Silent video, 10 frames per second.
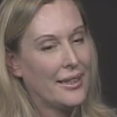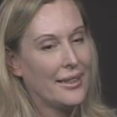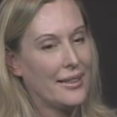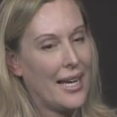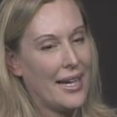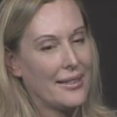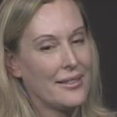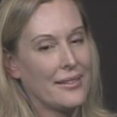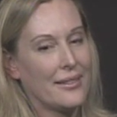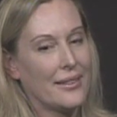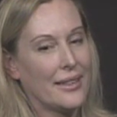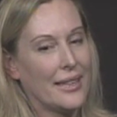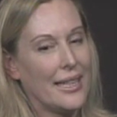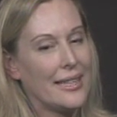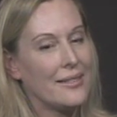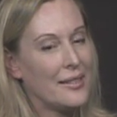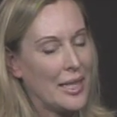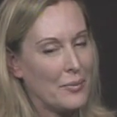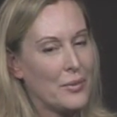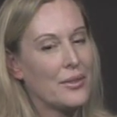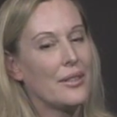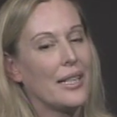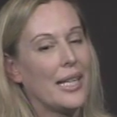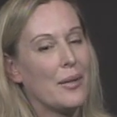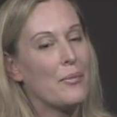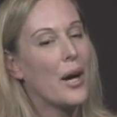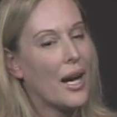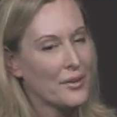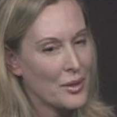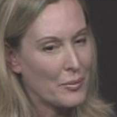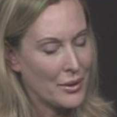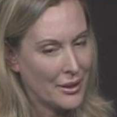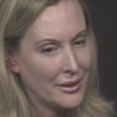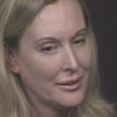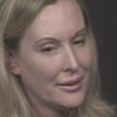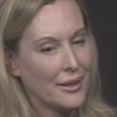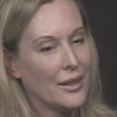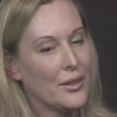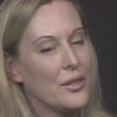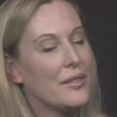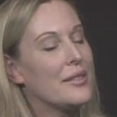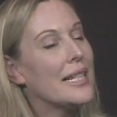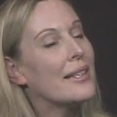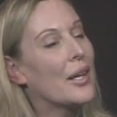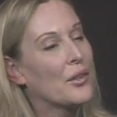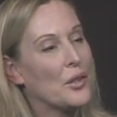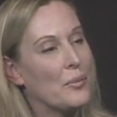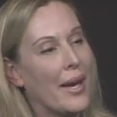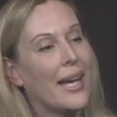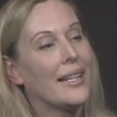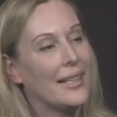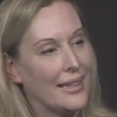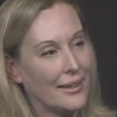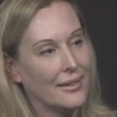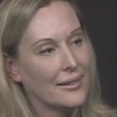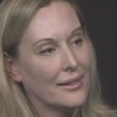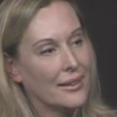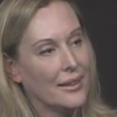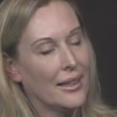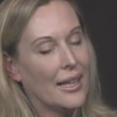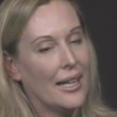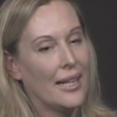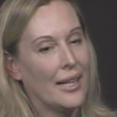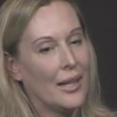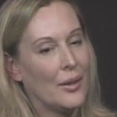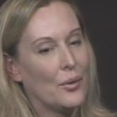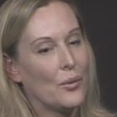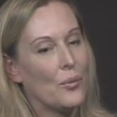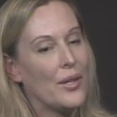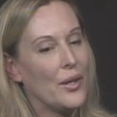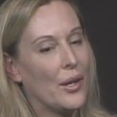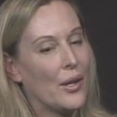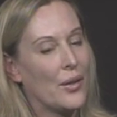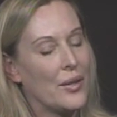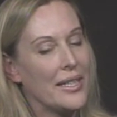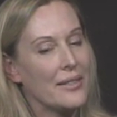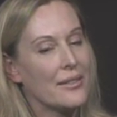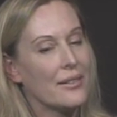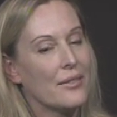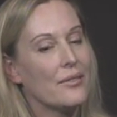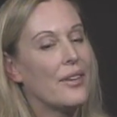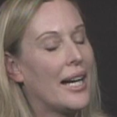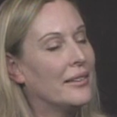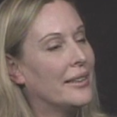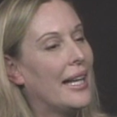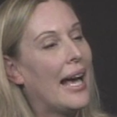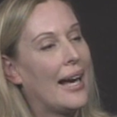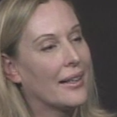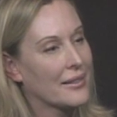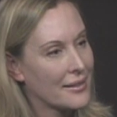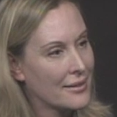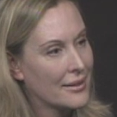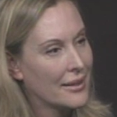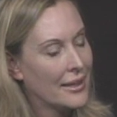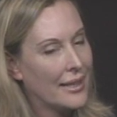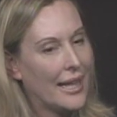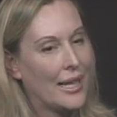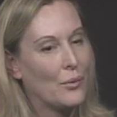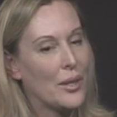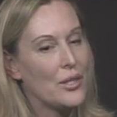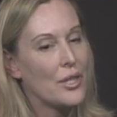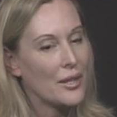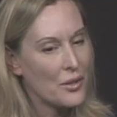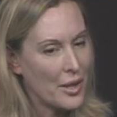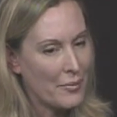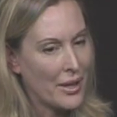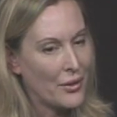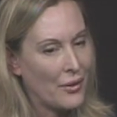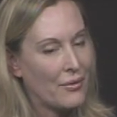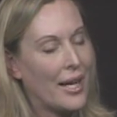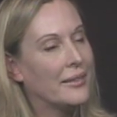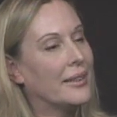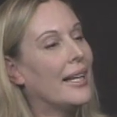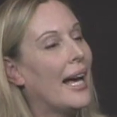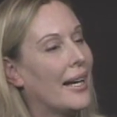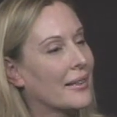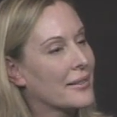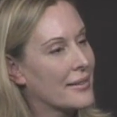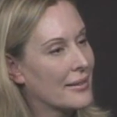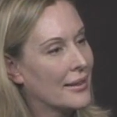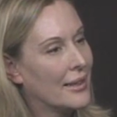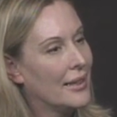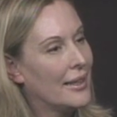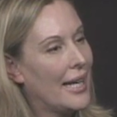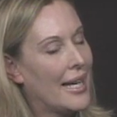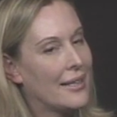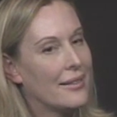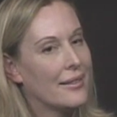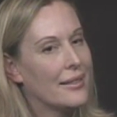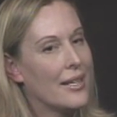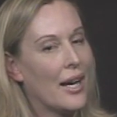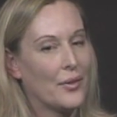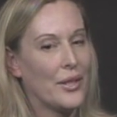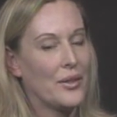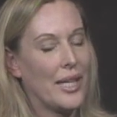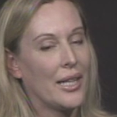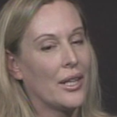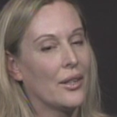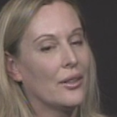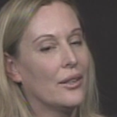that it seems impossible to see their humanity when there are these violent acts, and we judge them on their violent acts, and not that they're